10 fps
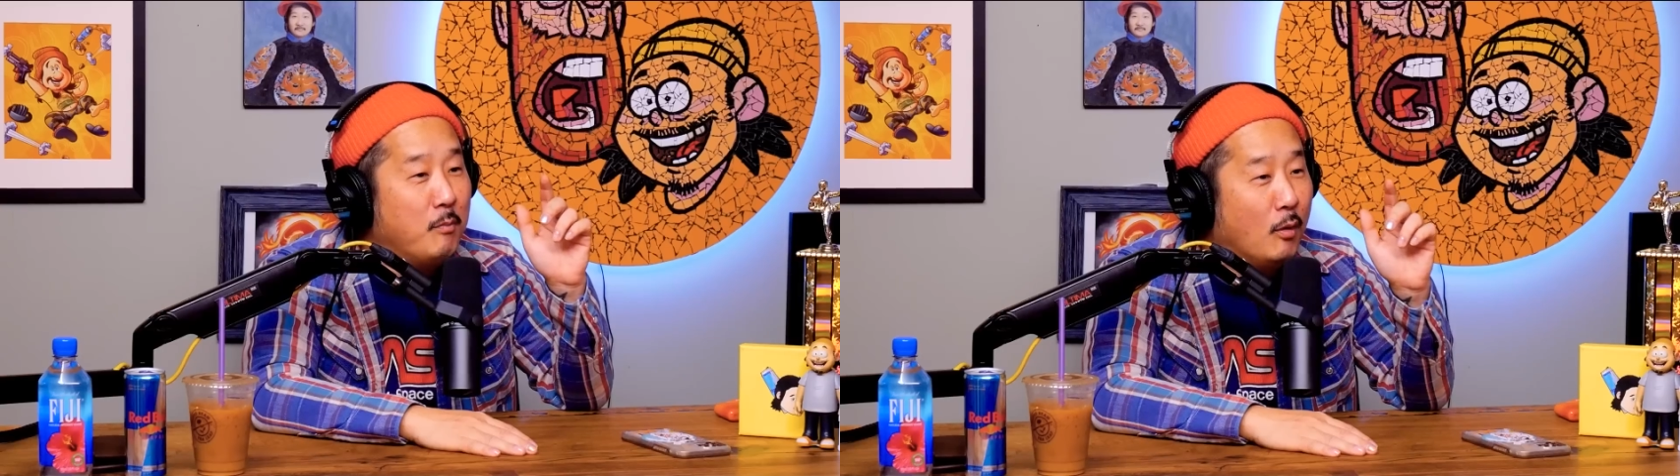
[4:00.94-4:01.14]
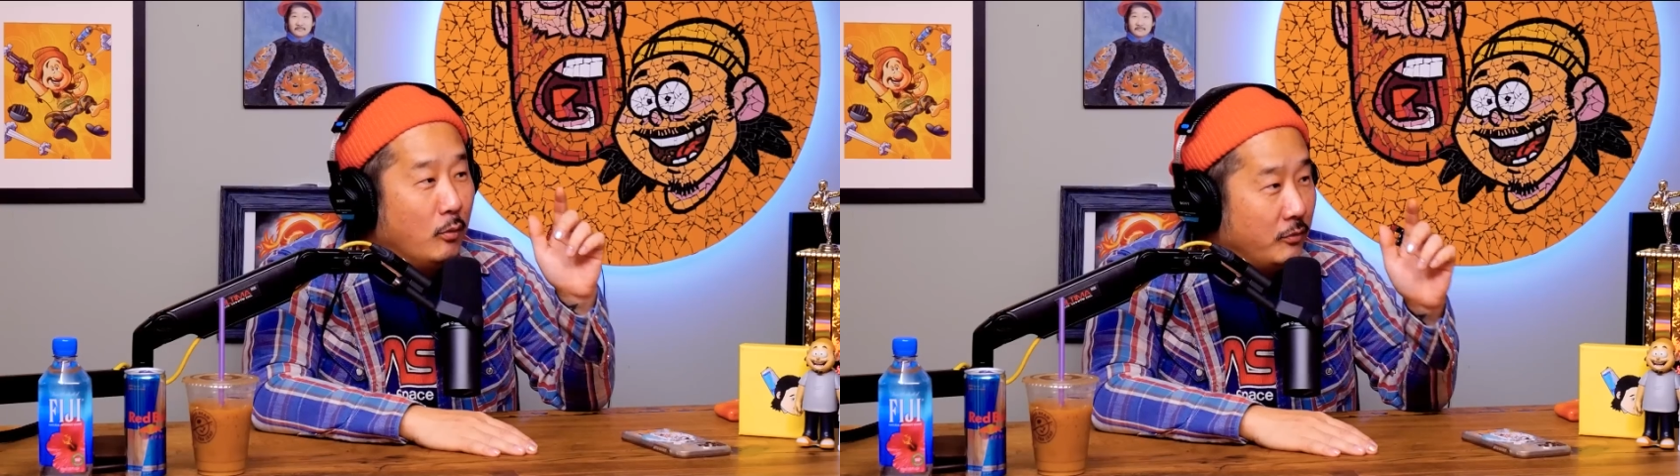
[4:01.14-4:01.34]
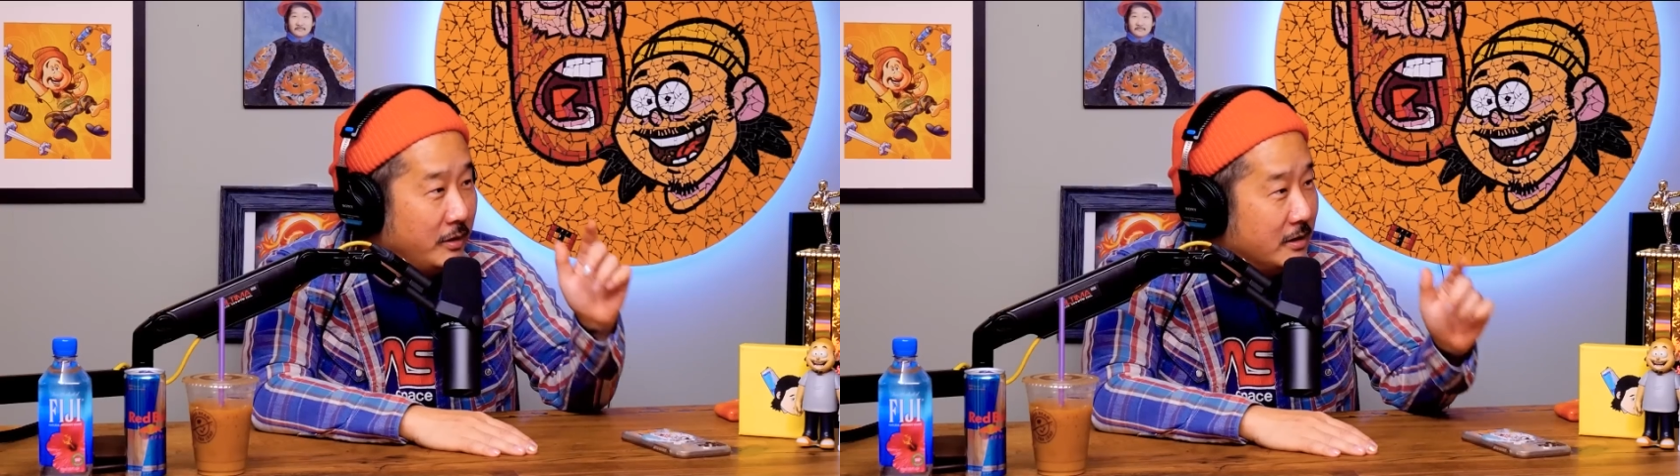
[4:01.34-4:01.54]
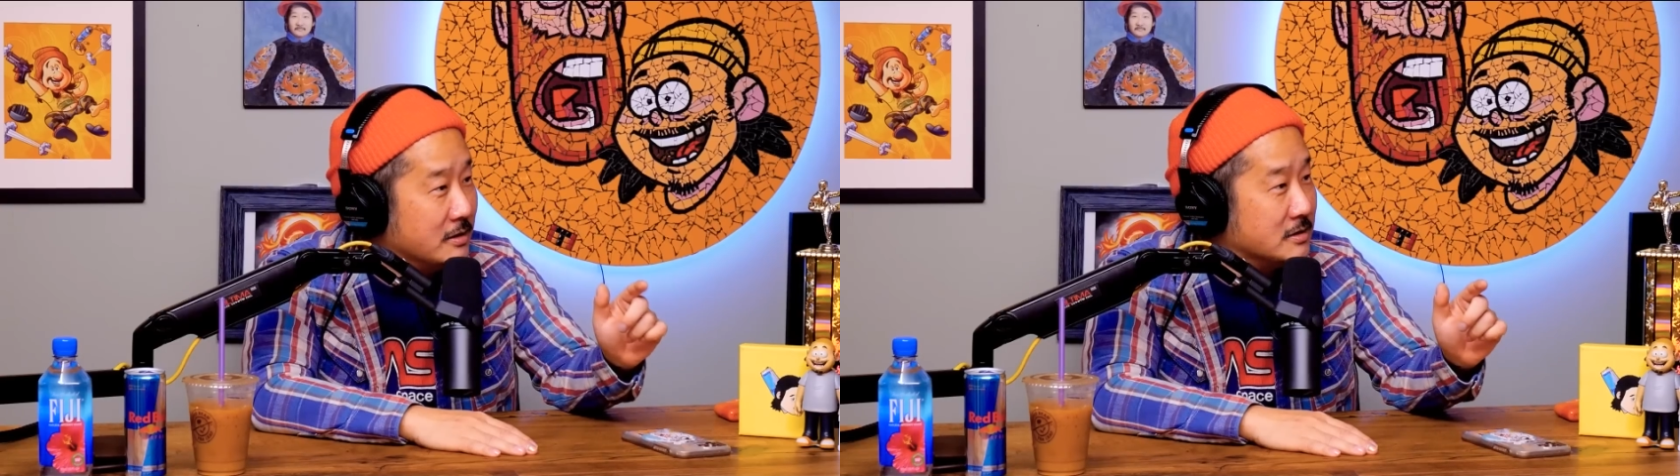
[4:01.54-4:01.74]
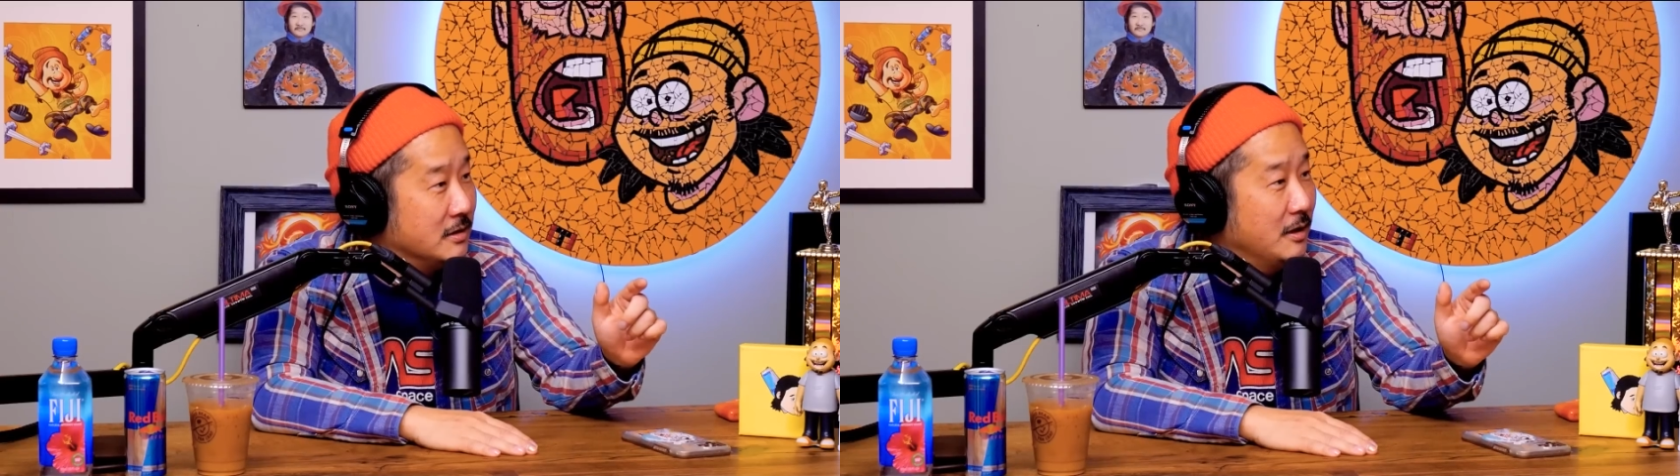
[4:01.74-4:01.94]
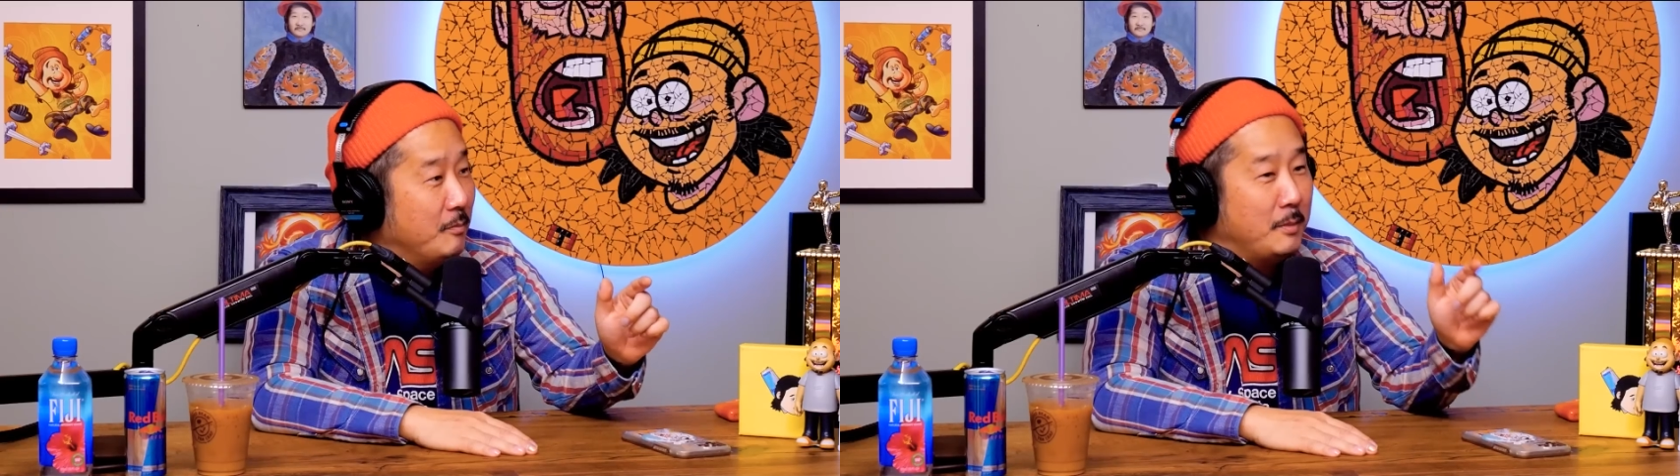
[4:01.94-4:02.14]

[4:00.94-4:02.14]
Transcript: Bolton is, but